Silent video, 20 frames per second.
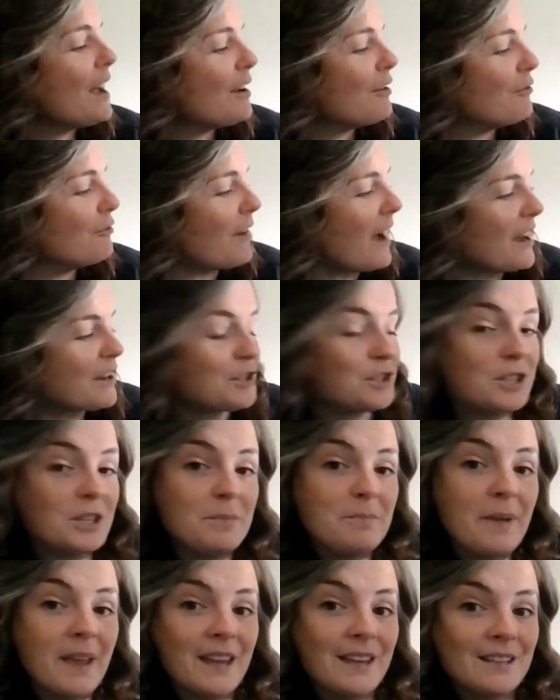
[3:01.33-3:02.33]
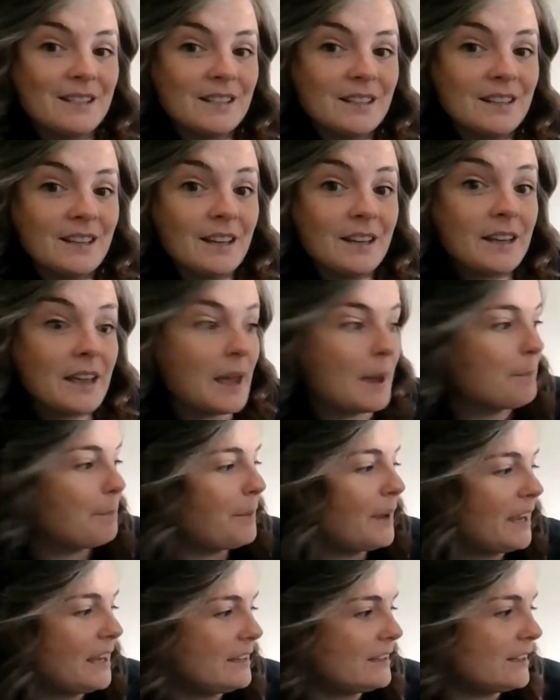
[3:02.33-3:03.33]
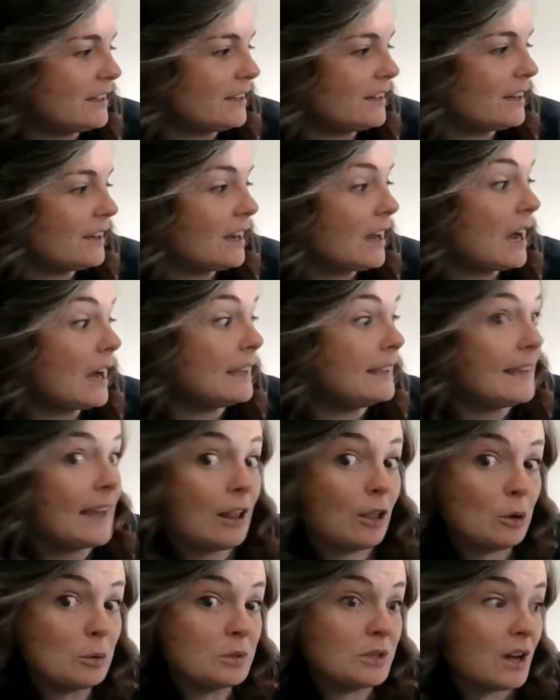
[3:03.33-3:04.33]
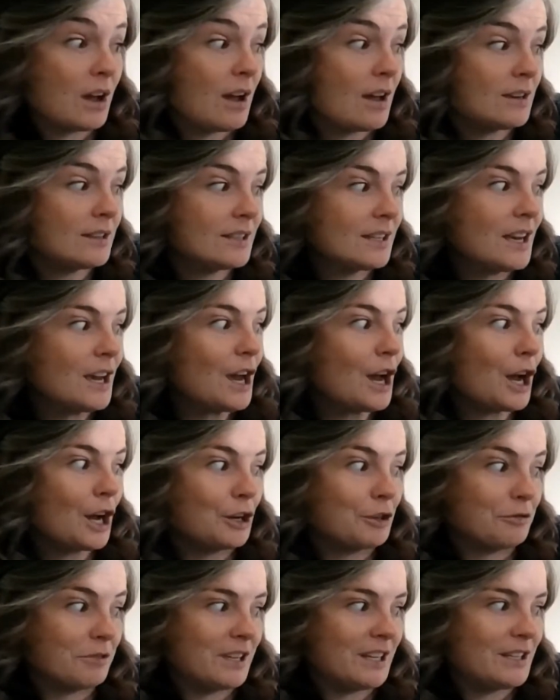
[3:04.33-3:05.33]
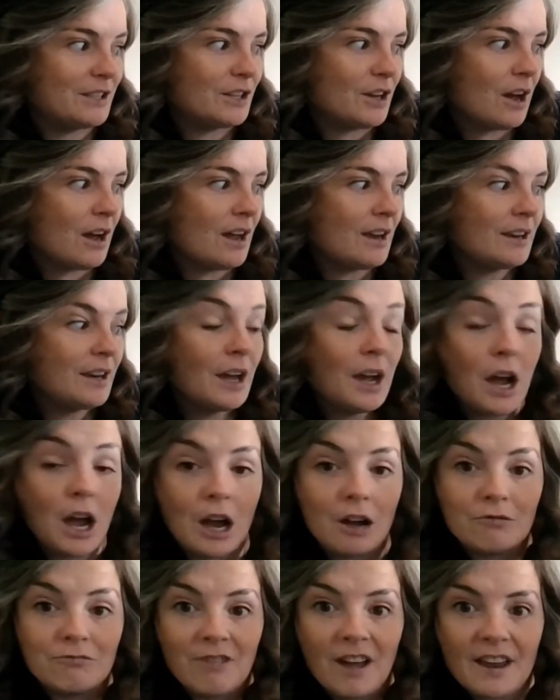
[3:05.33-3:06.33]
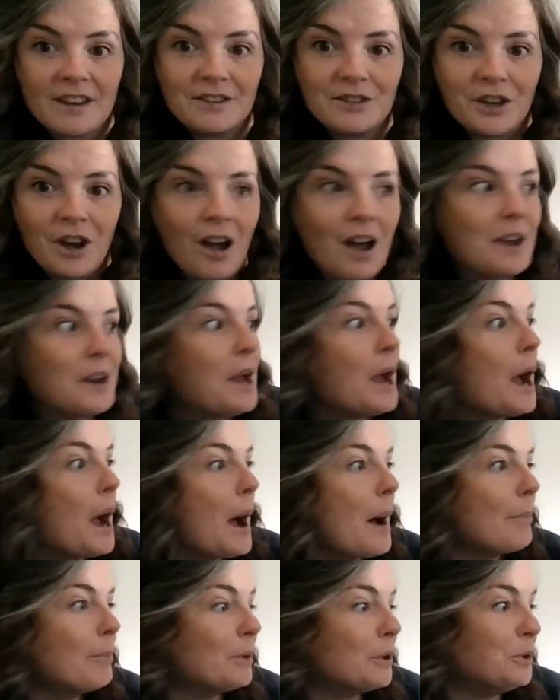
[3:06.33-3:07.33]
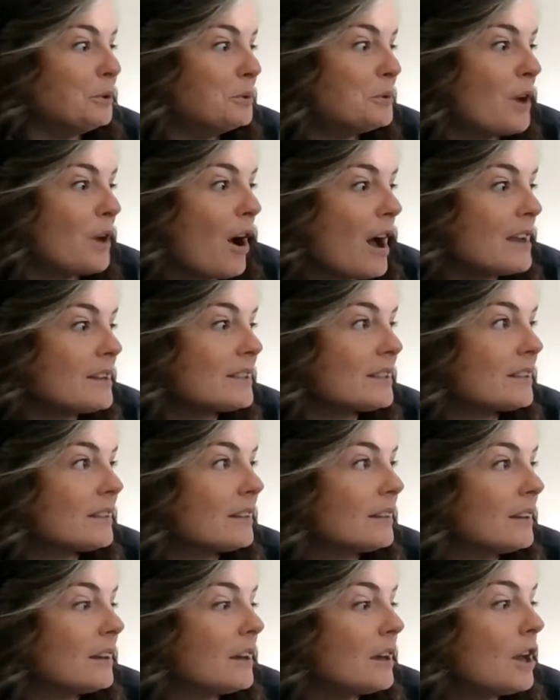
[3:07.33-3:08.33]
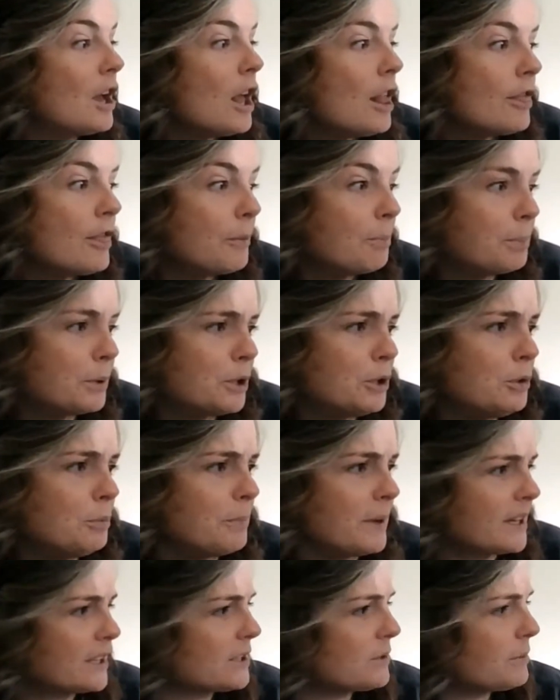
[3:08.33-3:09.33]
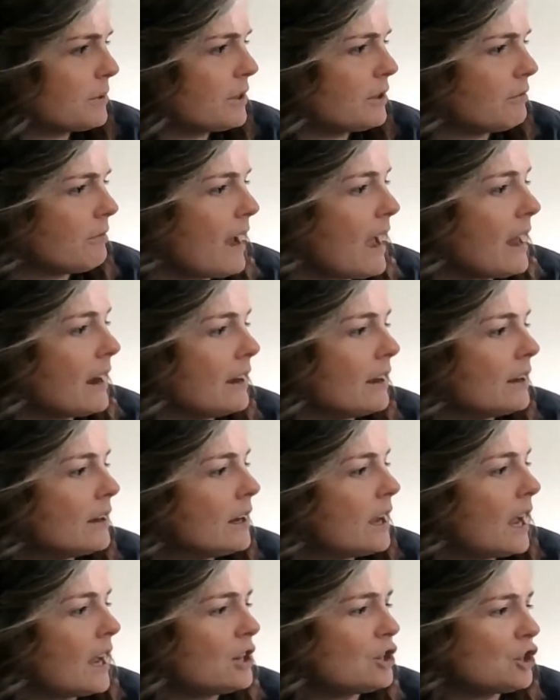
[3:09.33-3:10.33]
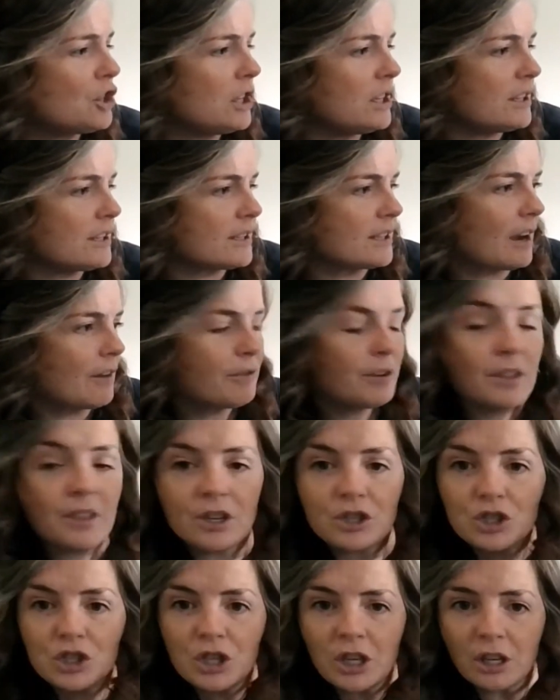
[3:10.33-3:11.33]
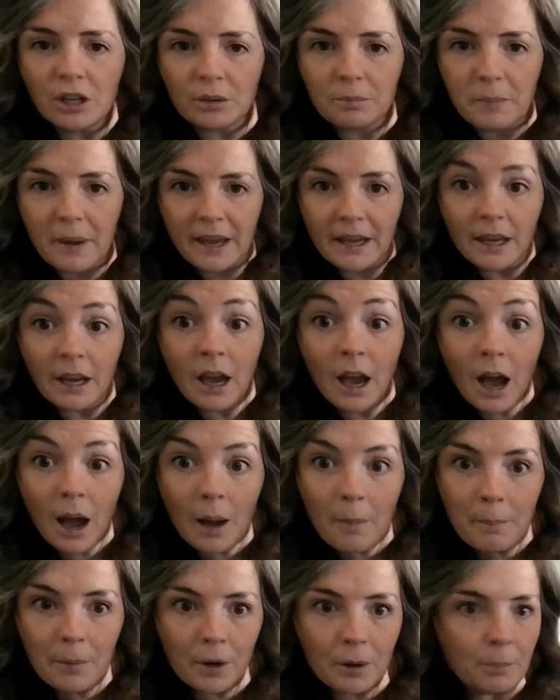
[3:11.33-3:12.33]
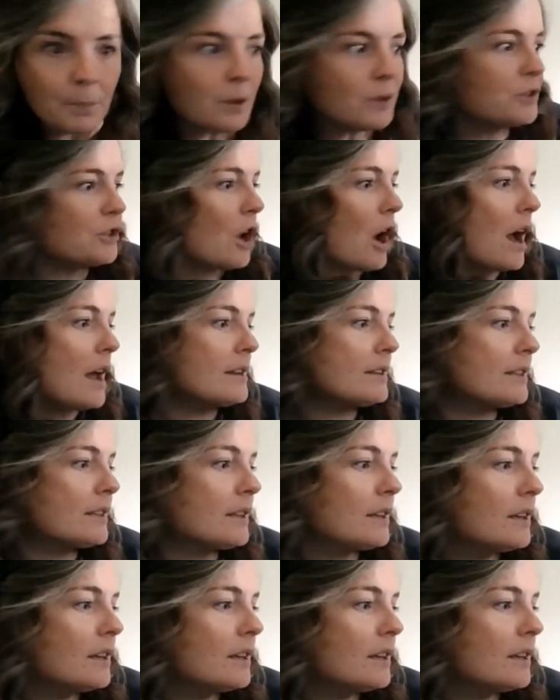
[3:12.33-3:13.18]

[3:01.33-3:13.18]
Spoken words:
Vashti painted and painted a yellow dot, a green dot, a red dot, a blue dot. The blue mixed with the red, and she discovered that she could make a purple dot.